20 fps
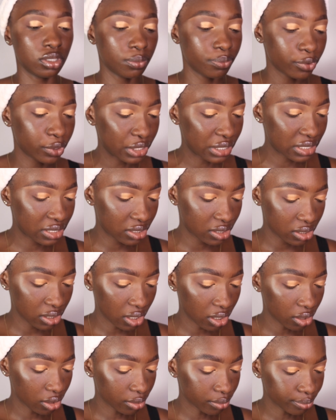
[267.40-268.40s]
but it's
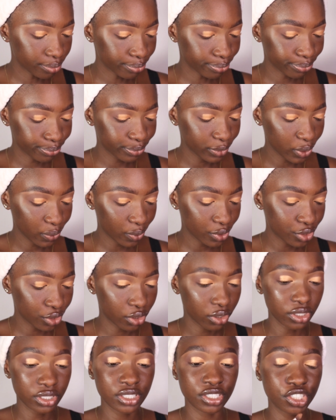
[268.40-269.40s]
what you
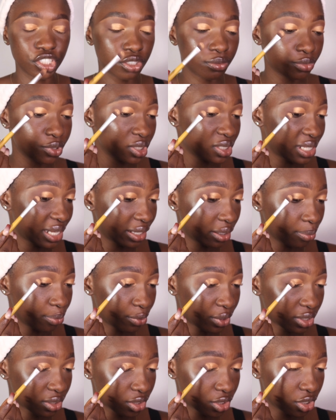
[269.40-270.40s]
call it, shimmery. It's like a
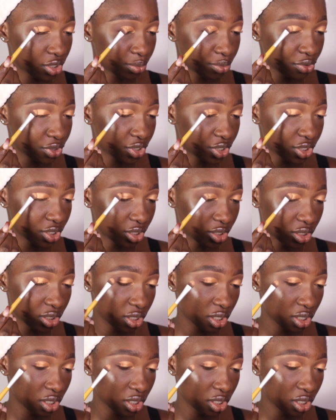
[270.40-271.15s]
brown shimmery shade.